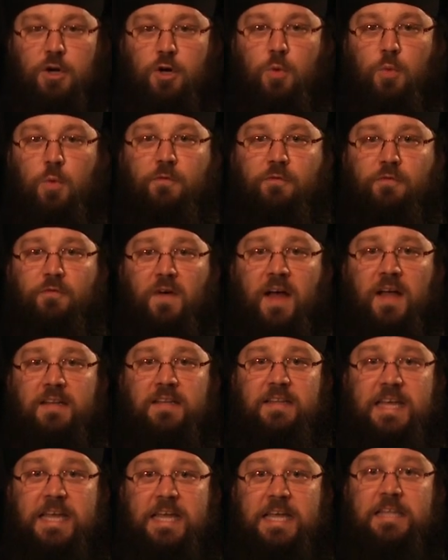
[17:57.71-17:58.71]
who will
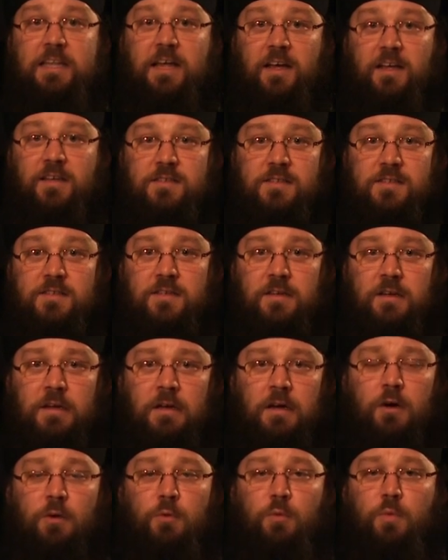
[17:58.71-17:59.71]
find in us
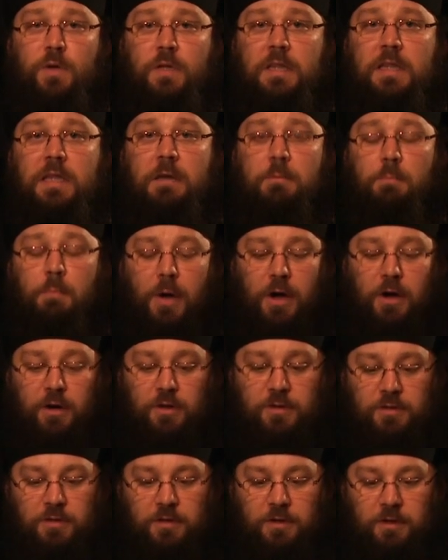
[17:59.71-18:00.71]
a willing
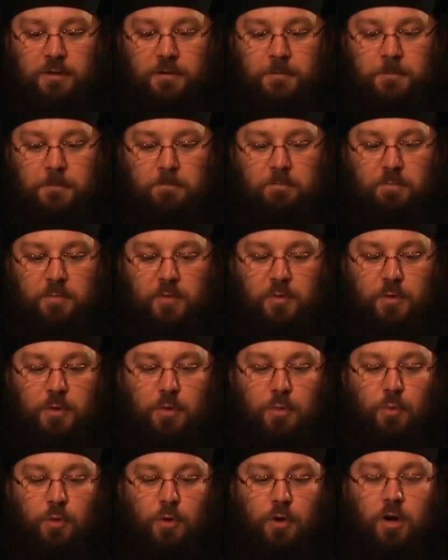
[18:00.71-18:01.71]
partner for
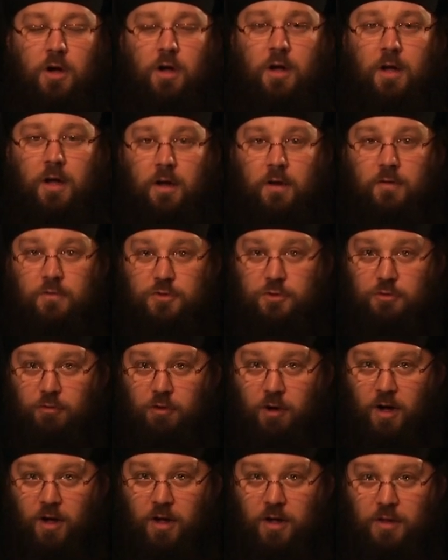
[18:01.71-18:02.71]
the work of
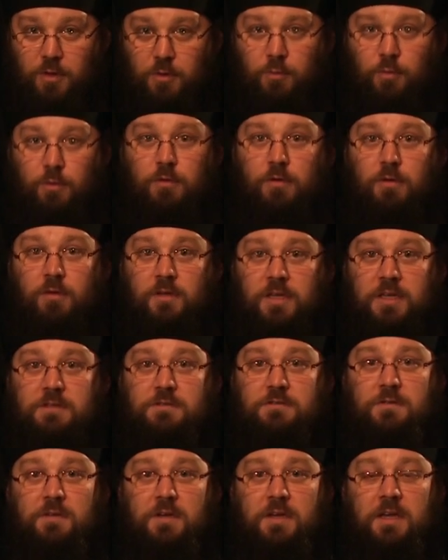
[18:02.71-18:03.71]
drawing the world into the